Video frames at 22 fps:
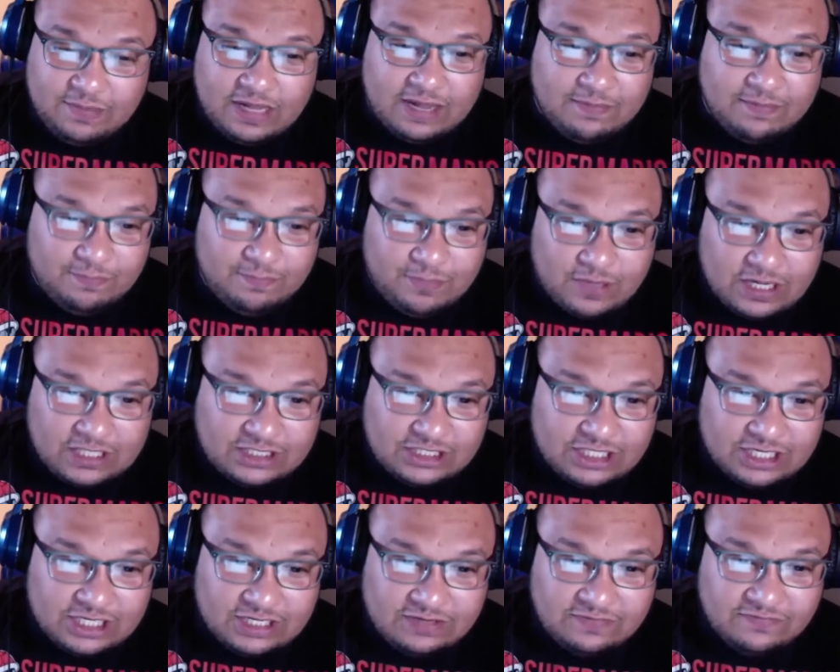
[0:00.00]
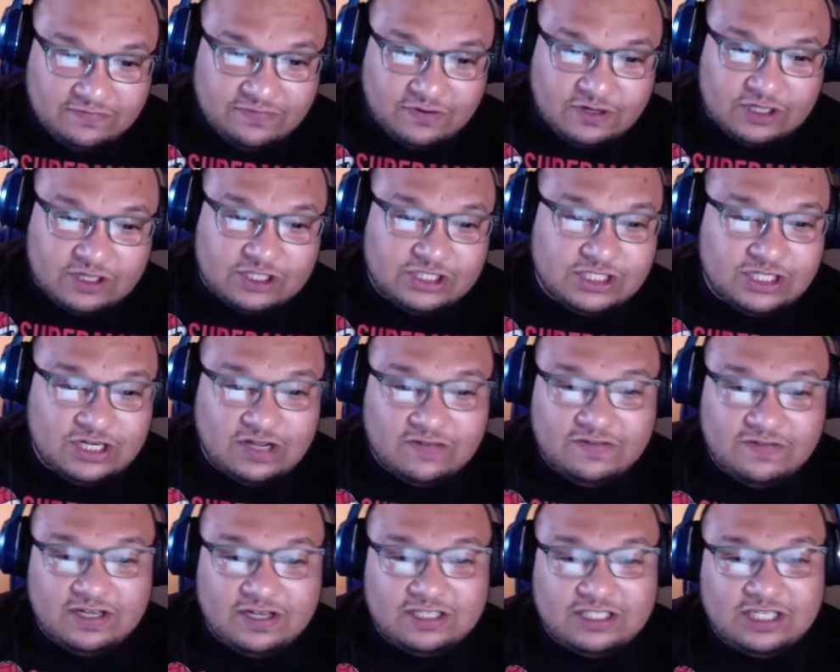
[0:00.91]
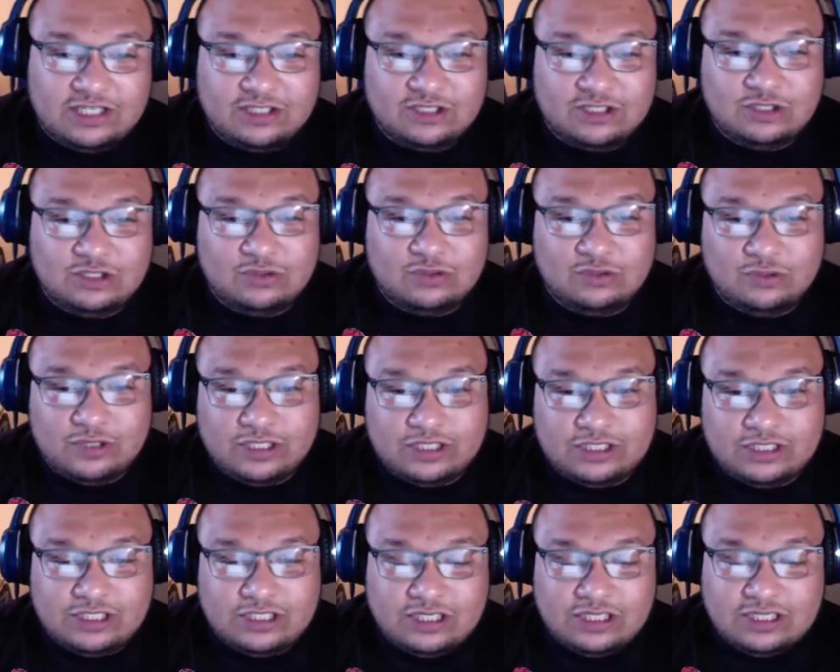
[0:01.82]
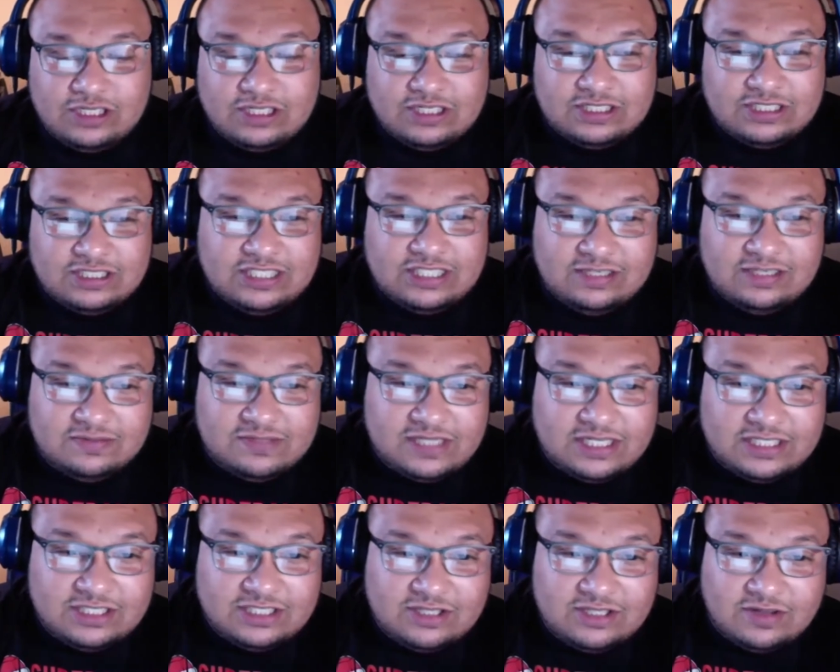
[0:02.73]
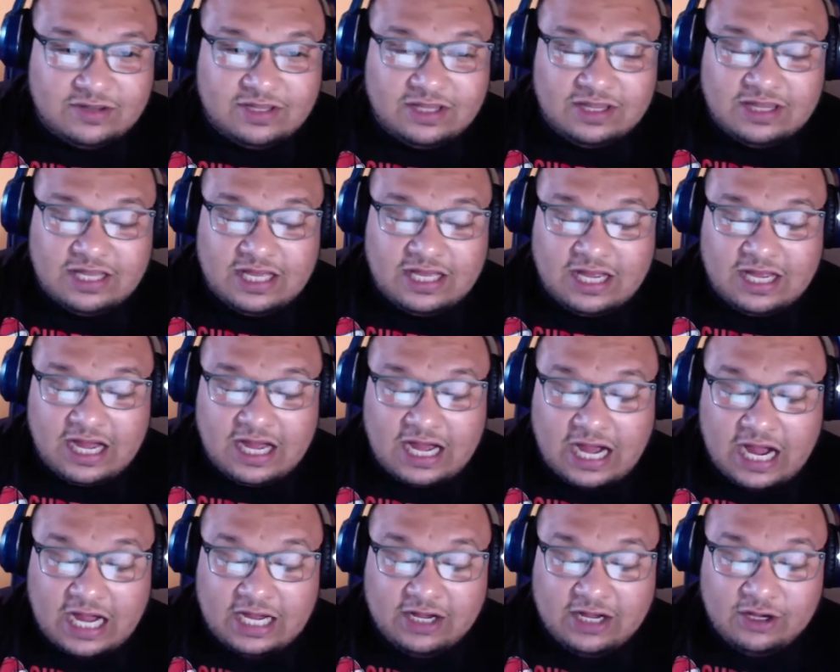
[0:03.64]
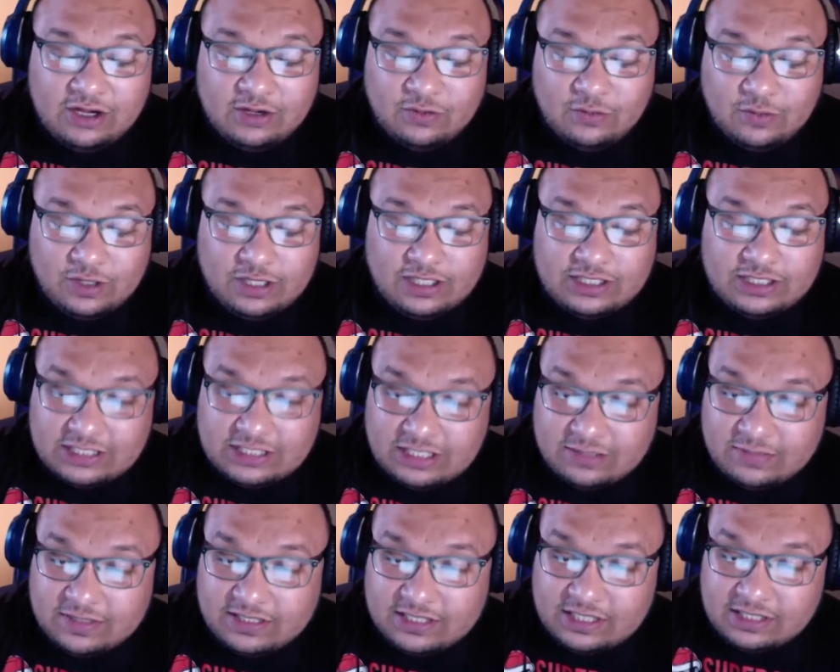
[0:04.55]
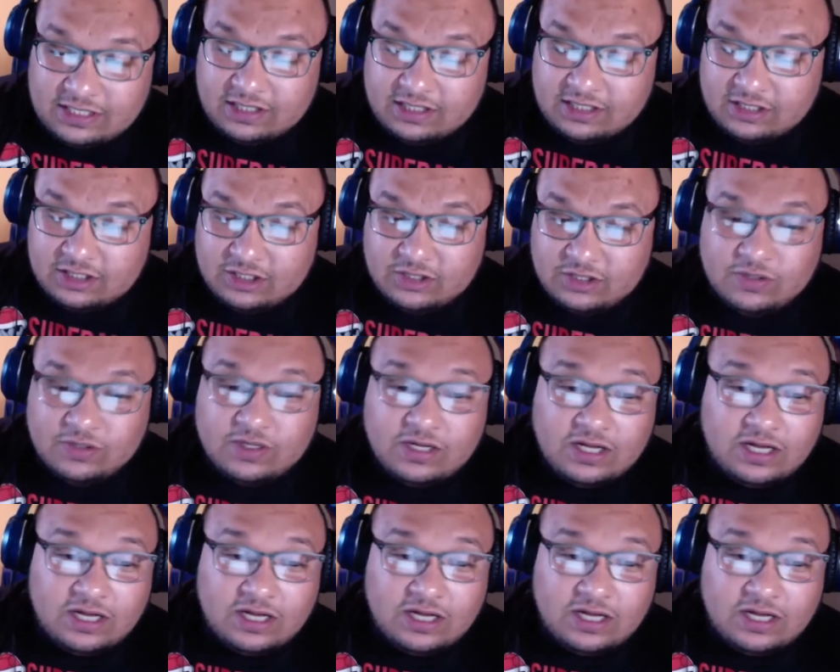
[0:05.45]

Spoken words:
budget version of the Nintendo Switch seems like something that I could really sink my teeth into,